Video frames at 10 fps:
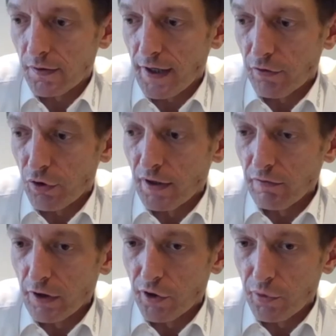they're running
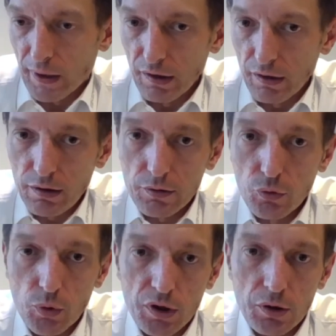very well
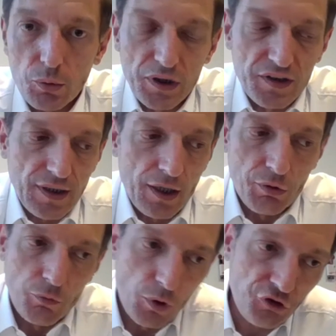uh, with our
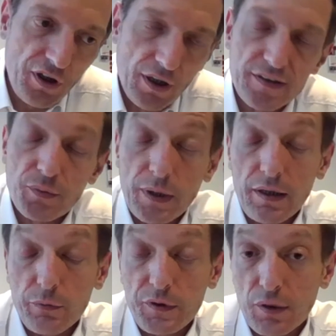washing as
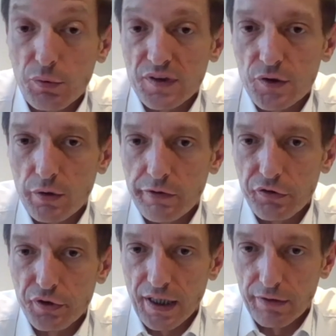well with our solvent
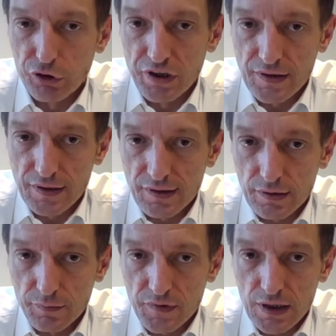recovery
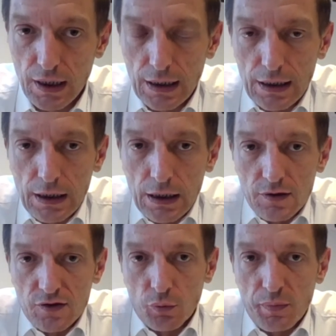systems.
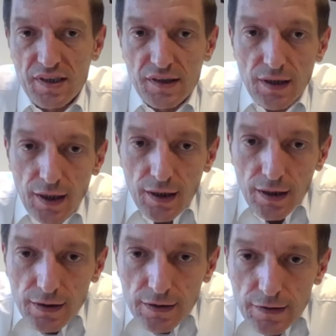So, Mr.
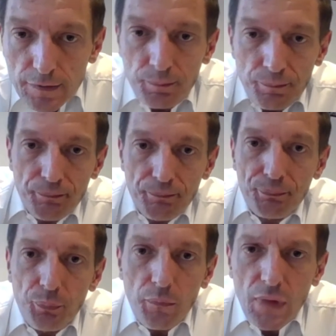Um,
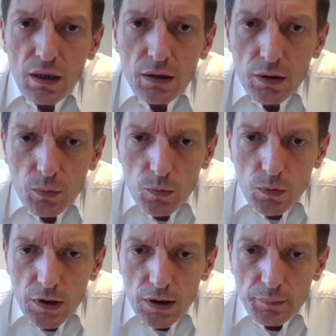
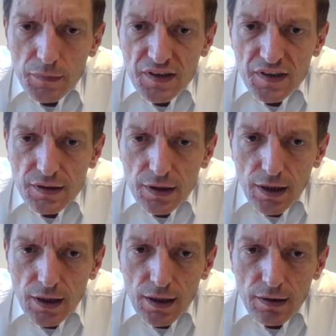uh,
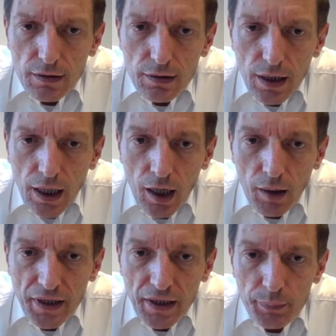Mr.
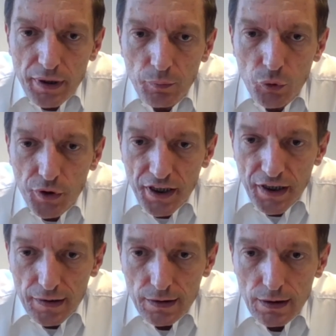Amir Bin
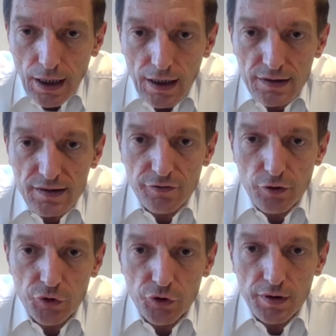Munia asked
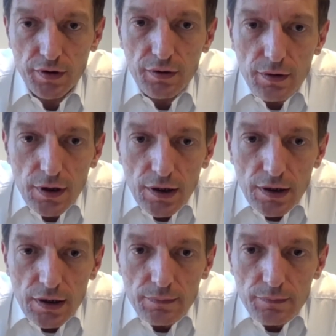from
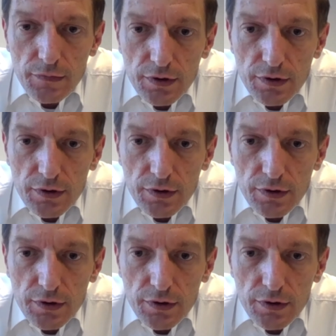um,